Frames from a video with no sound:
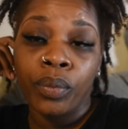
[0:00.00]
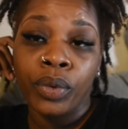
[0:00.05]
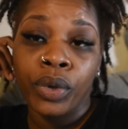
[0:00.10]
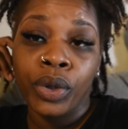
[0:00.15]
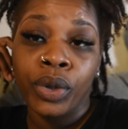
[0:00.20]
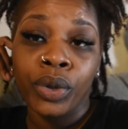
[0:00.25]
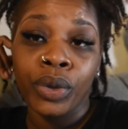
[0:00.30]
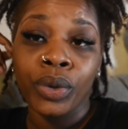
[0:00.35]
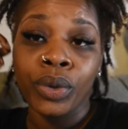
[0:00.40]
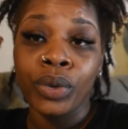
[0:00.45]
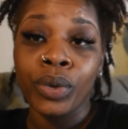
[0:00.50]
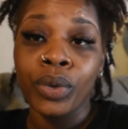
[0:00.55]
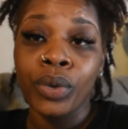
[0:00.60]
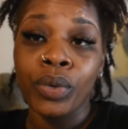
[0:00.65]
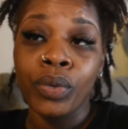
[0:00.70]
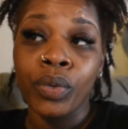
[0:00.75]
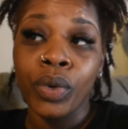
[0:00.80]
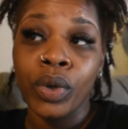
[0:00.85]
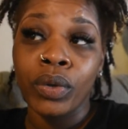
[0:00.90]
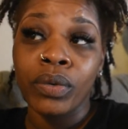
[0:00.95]

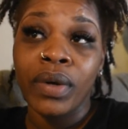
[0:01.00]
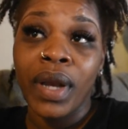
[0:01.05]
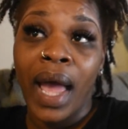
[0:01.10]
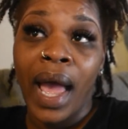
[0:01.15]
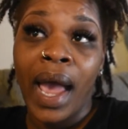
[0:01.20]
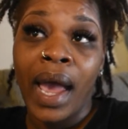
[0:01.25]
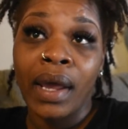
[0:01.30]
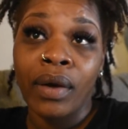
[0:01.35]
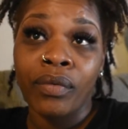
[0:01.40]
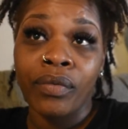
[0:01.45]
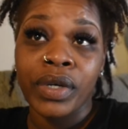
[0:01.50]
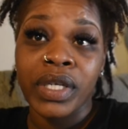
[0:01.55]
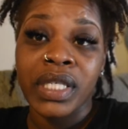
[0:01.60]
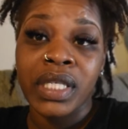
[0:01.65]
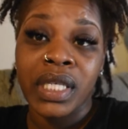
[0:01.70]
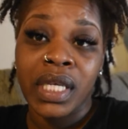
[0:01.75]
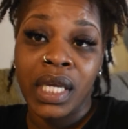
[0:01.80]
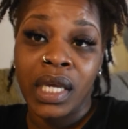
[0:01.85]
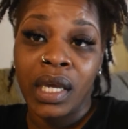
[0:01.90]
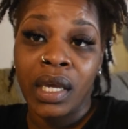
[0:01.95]
You will not
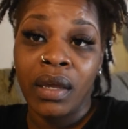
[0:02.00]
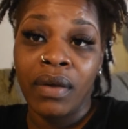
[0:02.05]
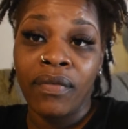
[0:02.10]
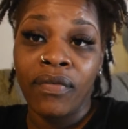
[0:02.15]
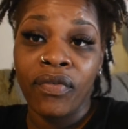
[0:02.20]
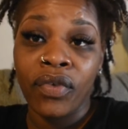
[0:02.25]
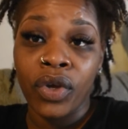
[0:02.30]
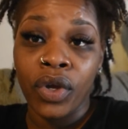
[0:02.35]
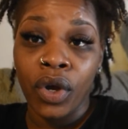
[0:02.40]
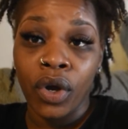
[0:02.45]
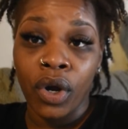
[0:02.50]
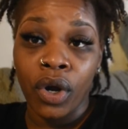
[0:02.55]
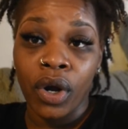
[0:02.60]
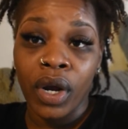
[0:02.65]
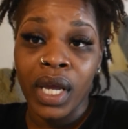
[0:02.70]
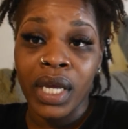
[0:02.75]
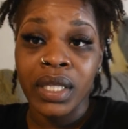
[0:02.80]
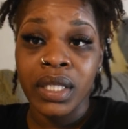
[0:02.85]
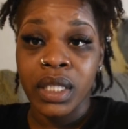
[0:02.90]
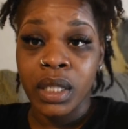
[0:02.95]
receive your
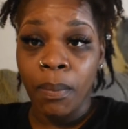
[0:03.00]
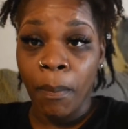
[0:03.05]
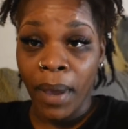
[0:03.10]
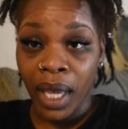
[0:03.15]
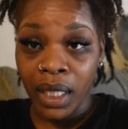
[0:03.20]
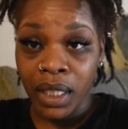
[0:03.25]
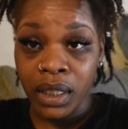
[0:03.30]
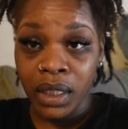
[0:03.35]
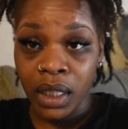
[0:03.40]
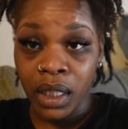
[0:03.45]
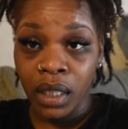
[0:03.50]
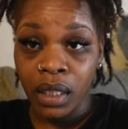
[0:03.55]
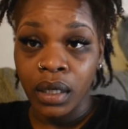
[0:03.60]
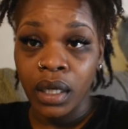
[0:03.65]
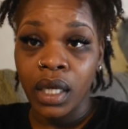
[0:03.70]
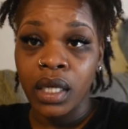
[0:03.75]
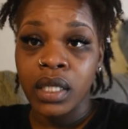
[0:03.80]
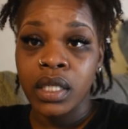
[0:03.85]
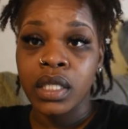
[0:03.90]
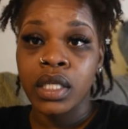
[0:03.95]
inspection
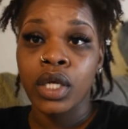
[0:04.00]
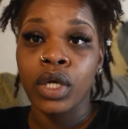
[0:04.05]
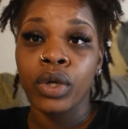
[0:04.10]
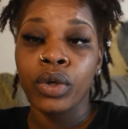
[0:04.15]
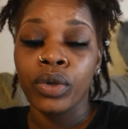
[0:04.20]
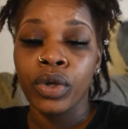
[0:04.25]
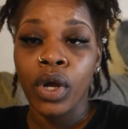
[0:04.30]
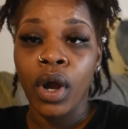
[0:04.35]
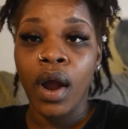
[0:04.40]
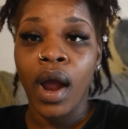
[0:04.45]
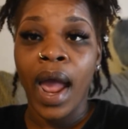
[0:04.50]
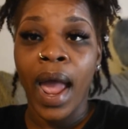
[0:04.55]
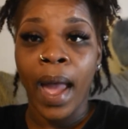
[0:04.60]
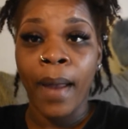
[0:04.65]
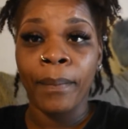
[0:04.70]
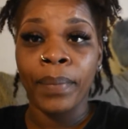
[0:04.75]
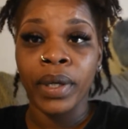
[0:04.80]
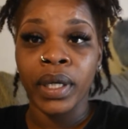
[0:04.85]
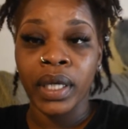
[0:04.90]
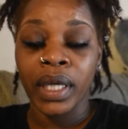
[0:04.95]
until your
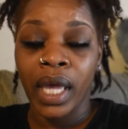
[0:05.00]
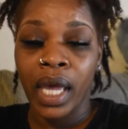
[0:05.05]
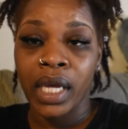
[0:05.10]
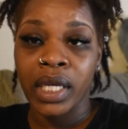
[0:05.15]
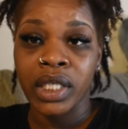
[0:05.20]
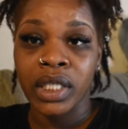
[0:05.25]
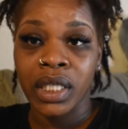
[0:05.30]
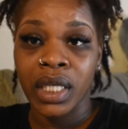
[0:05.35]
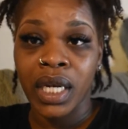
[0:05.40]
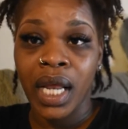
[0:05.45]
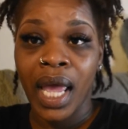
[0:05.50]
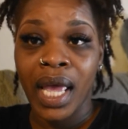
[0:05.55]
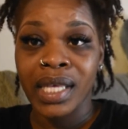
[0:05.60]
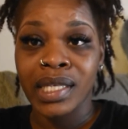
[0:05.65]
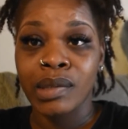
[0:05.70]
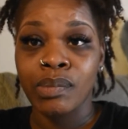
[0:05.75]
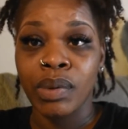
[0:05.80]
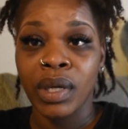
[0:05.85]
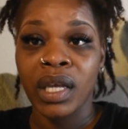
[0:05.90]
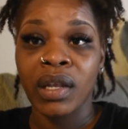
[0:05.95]
application
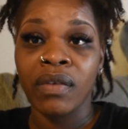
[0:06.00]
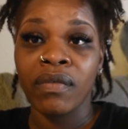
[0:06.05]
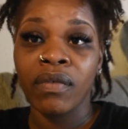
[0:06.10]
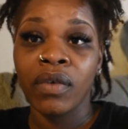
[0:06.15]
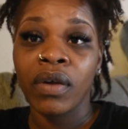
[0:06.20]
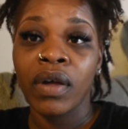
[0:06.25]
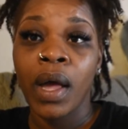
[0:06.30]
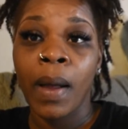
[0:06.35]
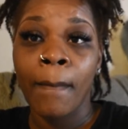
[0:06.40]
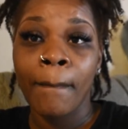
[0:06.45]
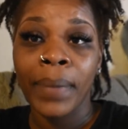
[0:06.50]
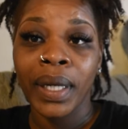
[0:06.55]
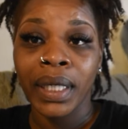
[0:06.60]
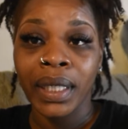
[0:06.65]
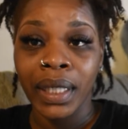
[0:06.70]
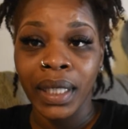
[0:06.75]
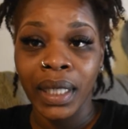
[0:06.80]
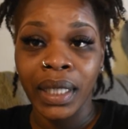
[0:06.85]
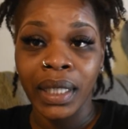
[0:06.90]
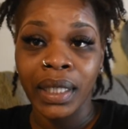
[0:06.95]
has been
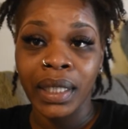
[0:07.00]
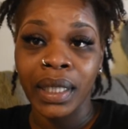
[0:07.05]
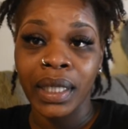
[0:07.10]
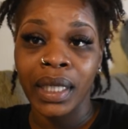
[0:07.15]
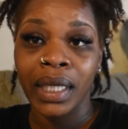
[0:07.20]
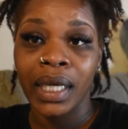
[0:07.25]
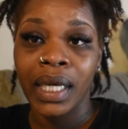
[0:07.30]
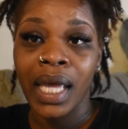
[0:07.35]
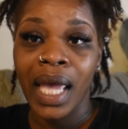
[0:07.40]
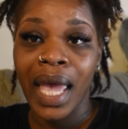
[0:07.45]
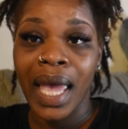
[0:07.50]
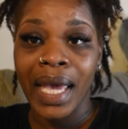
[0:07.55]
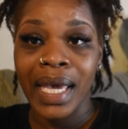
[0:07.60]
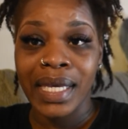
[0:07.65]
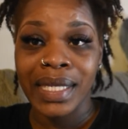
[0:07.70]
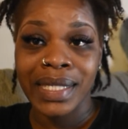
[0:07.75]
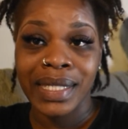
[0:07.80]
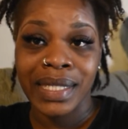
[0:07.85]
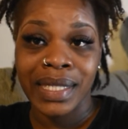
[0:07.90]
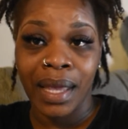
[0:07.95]
completely
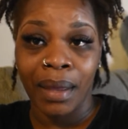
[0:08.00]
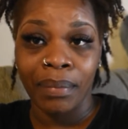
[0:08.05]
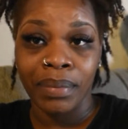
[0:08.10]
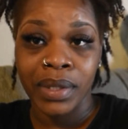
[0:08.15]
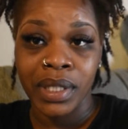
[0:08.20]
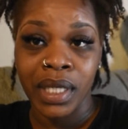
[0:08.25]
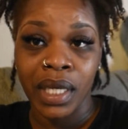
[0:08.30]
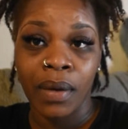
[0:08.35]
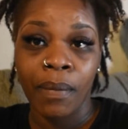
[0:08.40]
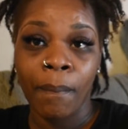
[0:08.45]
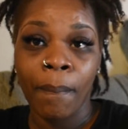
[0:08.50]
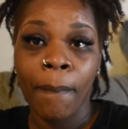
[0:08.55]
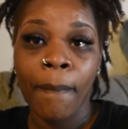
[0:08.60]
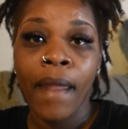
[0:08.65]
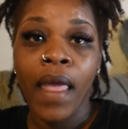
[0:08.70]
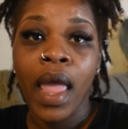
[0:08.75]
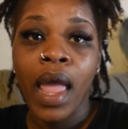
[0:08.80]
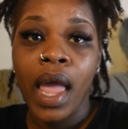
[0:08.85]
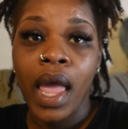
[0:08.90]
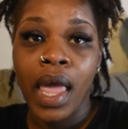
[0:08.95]
accepted.
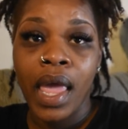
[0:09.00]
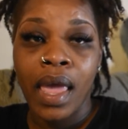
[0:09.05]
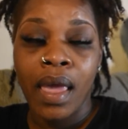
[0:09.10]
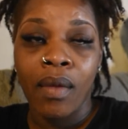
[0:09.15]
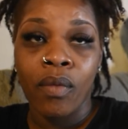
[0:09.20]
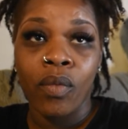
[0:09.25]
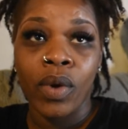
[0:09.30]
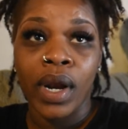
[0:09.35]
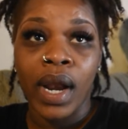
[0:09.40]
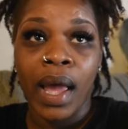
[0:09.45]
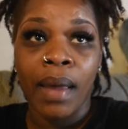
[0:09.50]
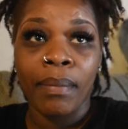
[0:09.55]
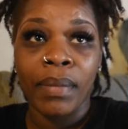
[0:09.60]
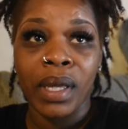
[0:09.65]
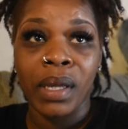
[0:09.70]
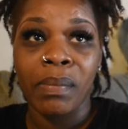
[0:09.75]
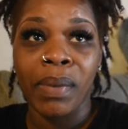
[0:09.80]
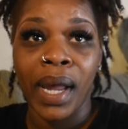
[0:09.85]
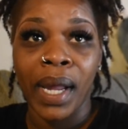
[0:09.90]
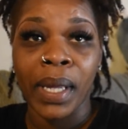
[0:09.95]
And what I
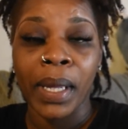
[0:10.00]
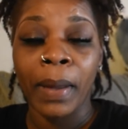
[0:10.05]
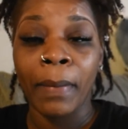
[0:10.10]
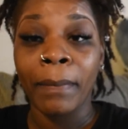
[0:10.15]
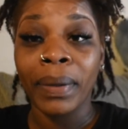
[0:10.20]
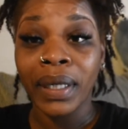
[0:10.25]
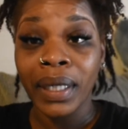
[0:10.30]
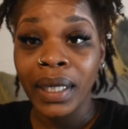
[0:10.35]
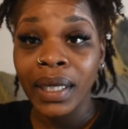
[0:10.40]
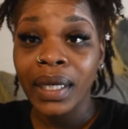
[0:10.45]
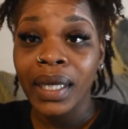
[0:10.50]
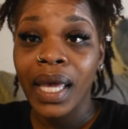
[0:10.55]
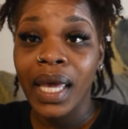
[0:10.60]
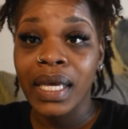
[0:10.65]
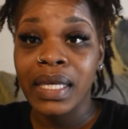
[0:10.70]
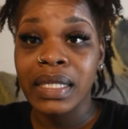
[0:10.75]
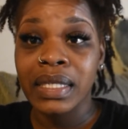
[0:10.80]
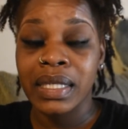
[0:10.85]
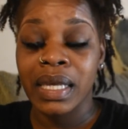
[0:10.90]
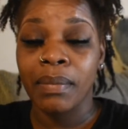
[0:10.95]
mean by completely
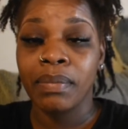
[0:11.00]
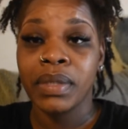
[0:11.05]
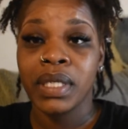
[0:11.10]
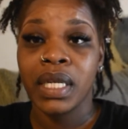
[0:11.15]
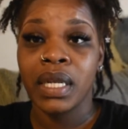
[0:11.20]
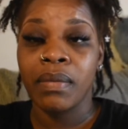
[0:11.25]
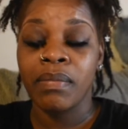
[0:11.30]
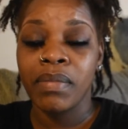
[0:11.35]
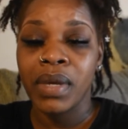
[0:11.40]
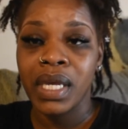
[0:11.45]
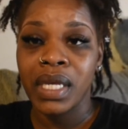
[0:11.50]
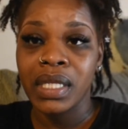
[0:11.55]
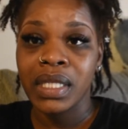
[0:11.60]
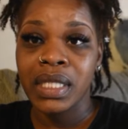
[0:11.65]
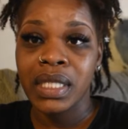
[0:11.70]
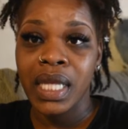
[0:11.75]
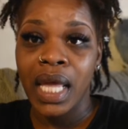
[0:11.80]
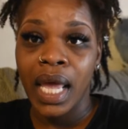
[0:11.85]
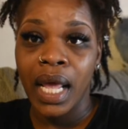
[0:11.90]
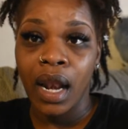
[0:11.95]
accepted, it means
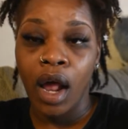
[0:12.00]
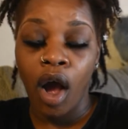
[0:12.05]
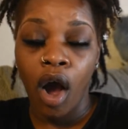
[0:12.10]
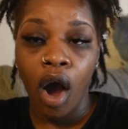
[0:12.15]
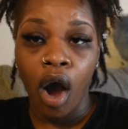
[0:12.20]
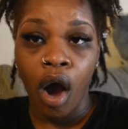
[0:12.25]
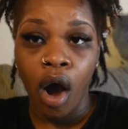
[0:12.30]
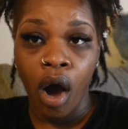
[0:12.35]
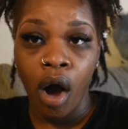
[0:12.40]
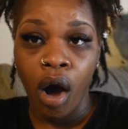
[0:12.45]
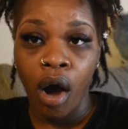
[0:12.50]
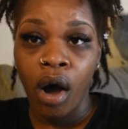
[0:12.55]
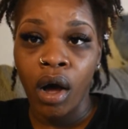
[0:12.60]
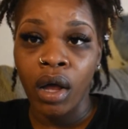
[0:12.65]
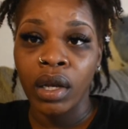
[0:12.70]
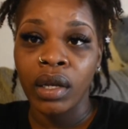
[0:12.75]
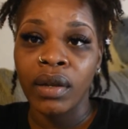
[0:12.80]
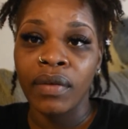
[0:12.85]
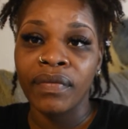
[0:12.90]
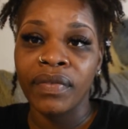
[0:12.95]
that
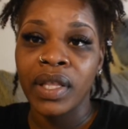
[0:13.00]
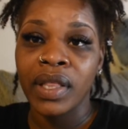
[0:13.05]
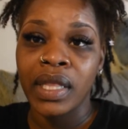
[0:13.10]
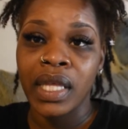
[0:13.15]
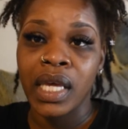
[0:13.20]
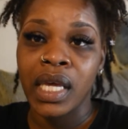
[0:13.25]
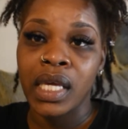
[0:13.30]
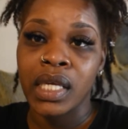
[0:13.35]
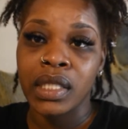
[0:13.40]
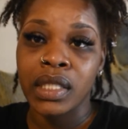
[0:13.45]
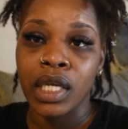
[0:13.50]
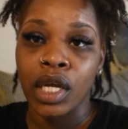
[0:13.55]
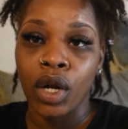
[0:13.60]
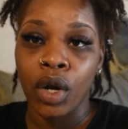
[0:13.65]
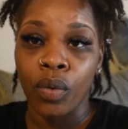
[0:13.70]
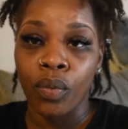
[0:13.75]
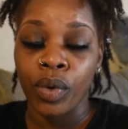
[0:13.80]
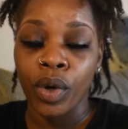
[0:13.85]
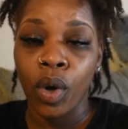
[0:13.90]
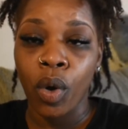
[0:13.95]
all of the things that
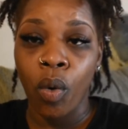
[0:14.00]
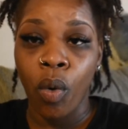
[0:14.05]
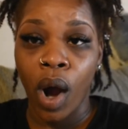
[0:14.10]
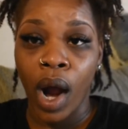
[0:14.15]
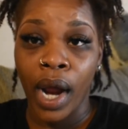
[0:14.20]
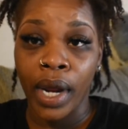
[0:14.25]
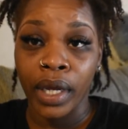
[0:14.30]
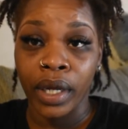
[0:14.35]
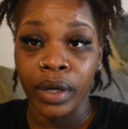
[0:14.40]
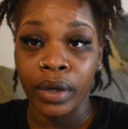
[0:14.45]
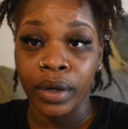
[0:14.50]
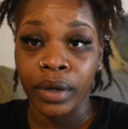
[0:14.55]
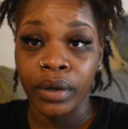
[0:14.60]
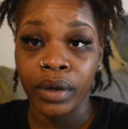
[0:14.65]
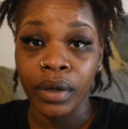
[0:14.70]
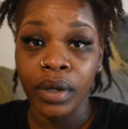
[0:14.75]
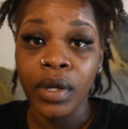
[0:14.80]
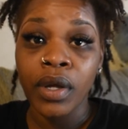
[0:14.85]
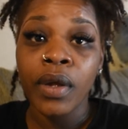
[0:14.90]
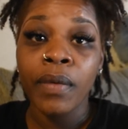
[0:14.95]
are required
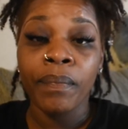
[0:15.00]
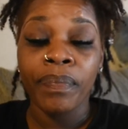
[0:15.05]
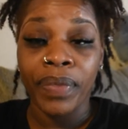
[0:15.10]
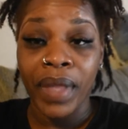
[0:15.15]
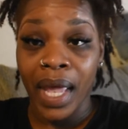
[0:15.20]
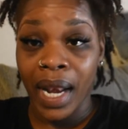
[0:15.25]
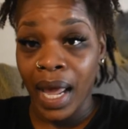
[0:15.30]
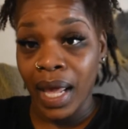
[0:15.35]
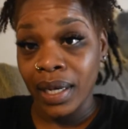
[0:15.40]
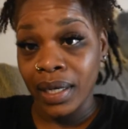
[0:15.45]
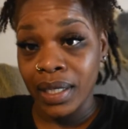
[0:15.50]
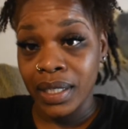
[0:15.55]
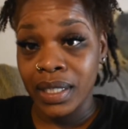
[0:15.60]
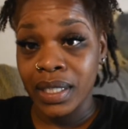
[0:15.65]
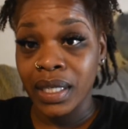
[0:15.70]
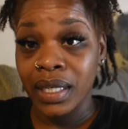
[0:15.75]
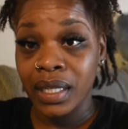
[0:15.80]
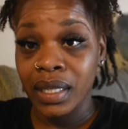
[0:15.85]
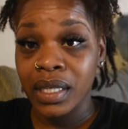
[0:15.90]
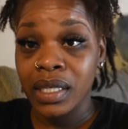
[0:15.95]
that I
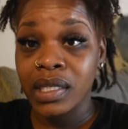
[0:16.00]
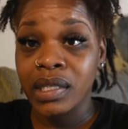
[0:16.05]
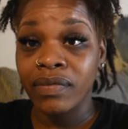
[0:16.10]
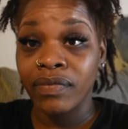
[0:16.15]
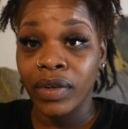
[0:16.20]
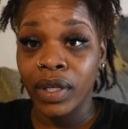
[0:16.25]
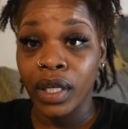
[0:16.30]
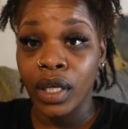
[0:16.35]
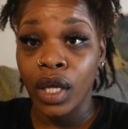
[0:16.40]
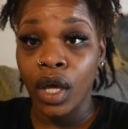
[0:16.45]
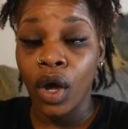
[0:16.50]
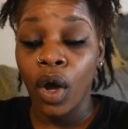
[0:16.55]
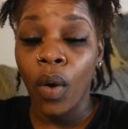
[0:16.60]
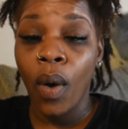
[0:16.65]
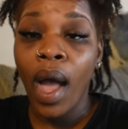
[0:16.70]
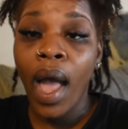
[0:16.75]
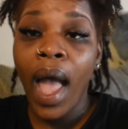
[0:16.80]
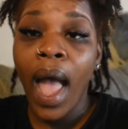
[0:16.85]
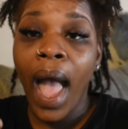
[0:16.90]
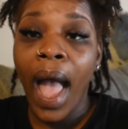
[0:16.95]
listed in this video
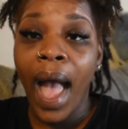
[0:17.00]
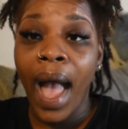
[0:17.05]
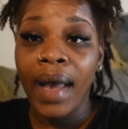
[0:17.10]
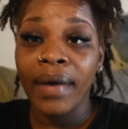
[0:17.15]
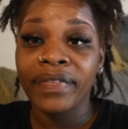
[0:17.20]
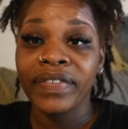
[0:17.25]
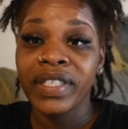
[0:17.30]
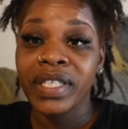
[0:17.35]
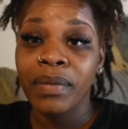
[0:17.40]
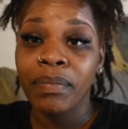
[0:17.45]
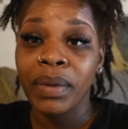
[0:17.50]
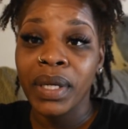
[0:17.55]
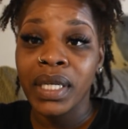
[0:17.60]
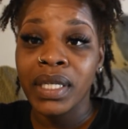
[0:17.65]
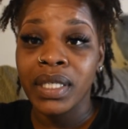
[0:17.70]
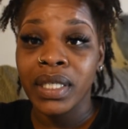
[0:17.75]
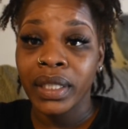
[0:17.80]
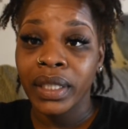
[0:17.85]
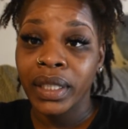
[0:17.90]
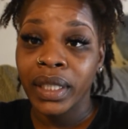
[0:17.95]
have to be
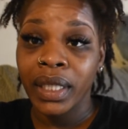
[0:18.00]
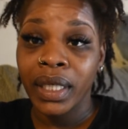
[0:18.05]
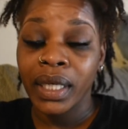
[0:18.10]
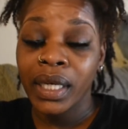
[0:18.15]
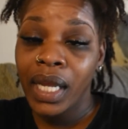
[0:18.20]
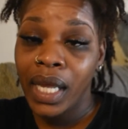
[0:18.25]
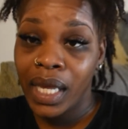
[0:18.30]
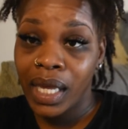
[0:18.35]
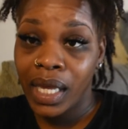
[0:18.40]
done